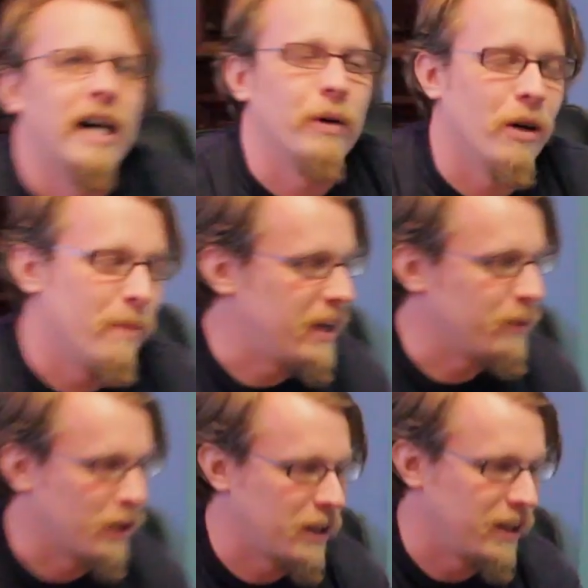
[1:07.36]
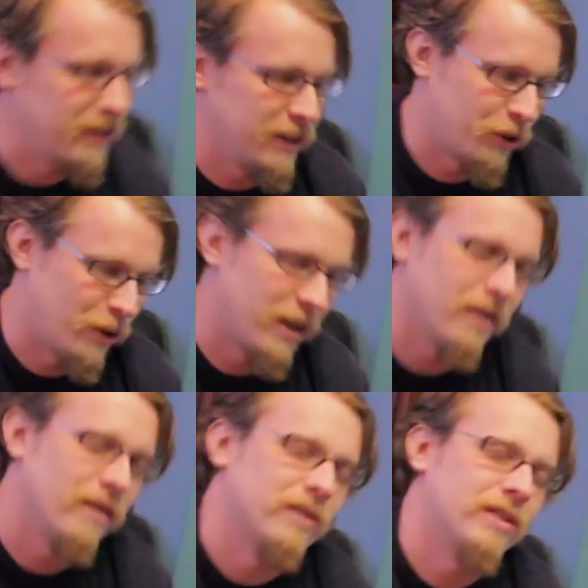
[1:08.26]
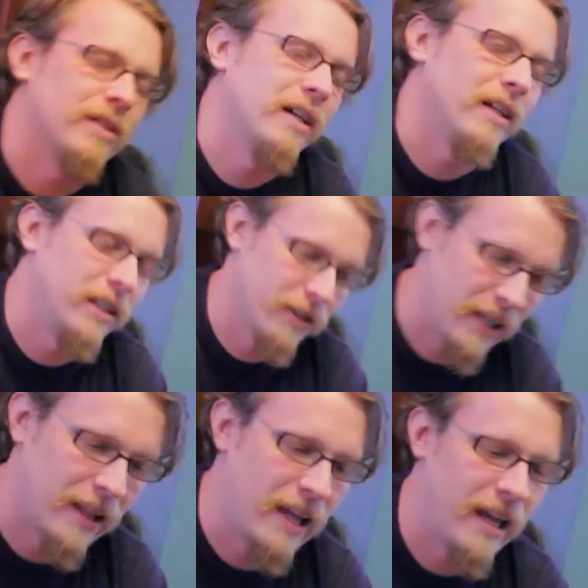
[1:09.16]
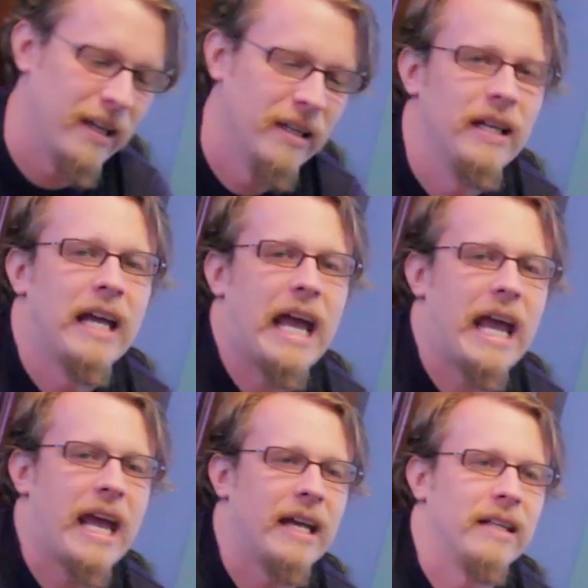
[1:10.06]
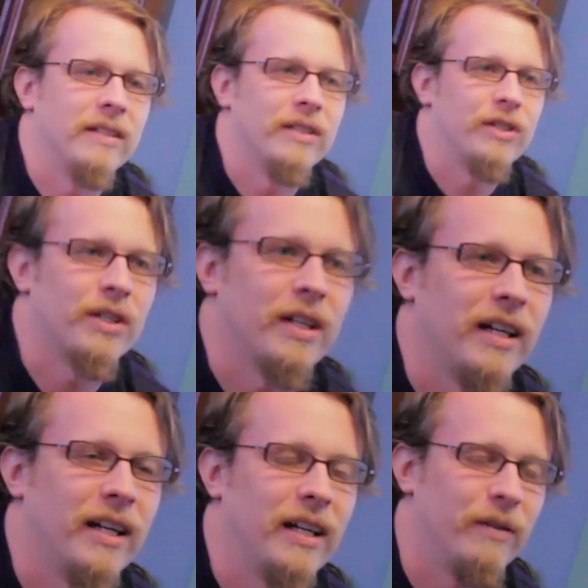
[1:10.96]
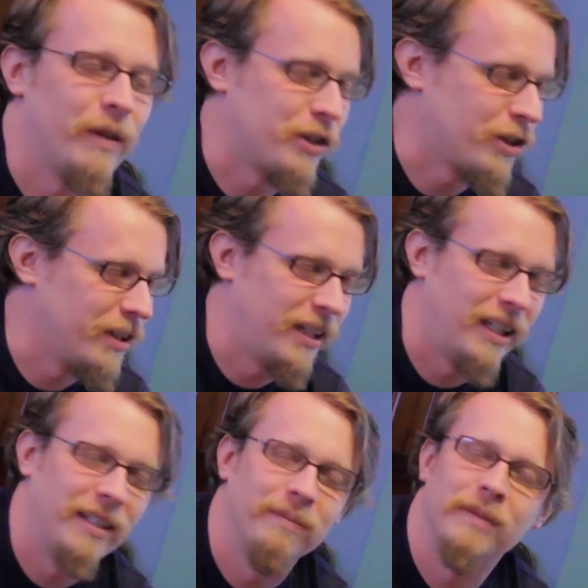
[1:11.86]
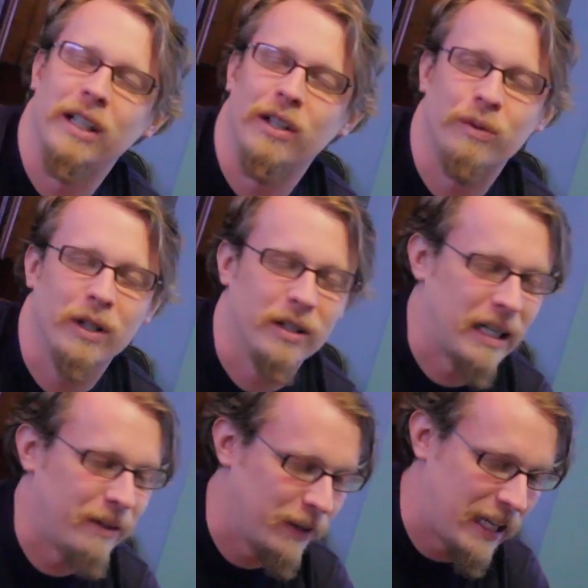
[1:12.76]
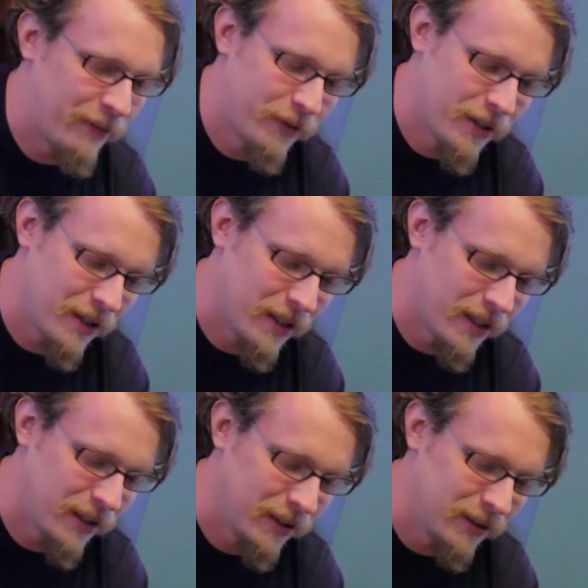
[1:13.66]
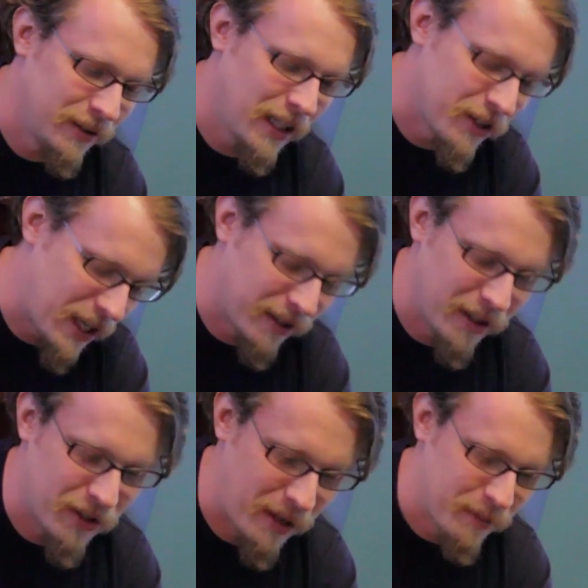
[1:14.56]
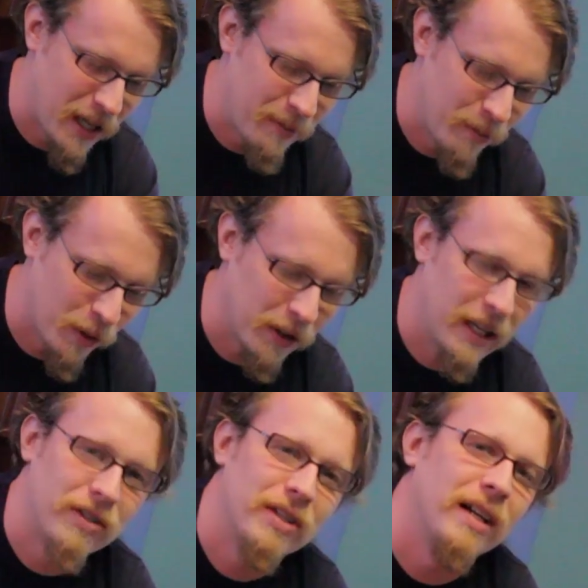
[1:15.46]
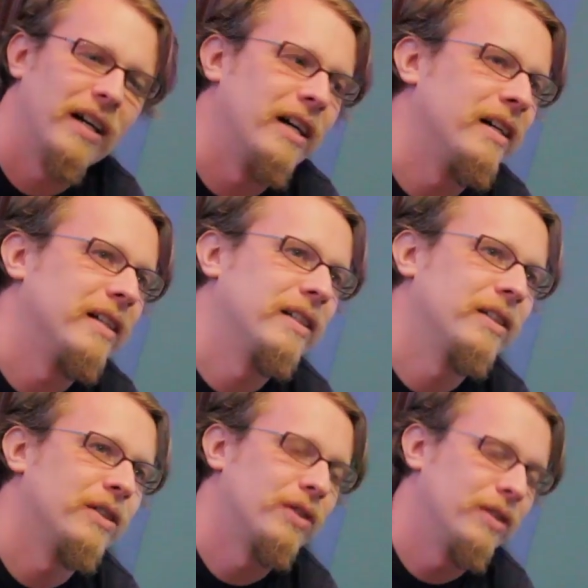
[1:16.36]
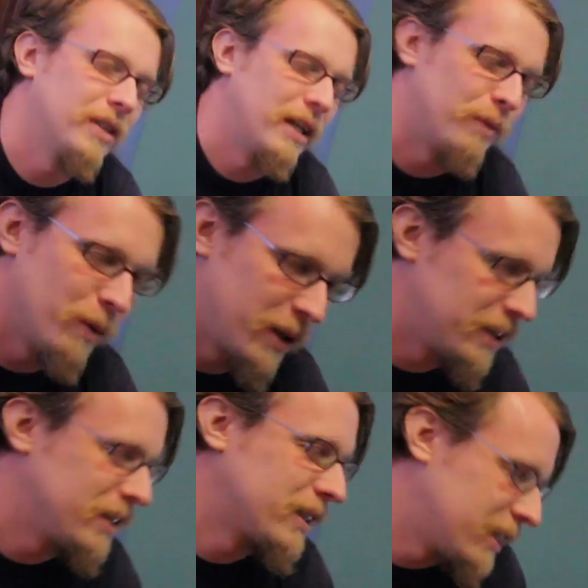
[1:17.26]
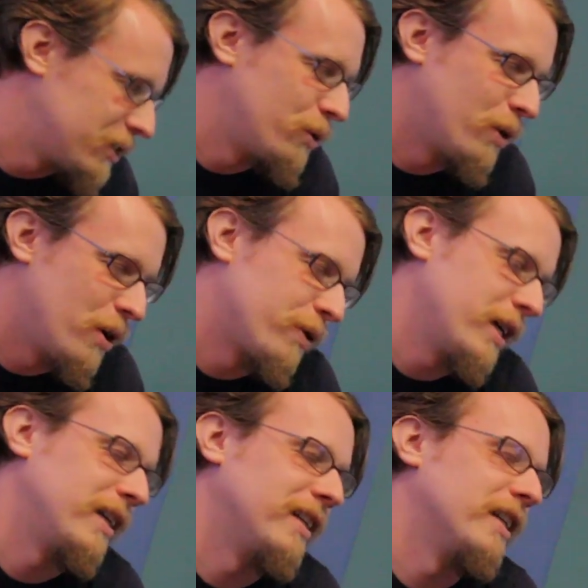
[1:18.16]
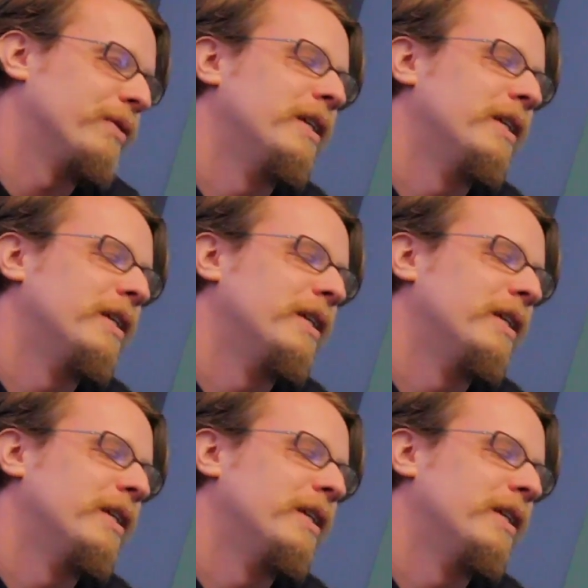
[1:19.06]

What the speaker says: We all met working at Electronic Arts here in LA, and eventually, you know, we all kind of left, not exactly at the same time, more or less, and we wanted to kind of do our own thing, you know.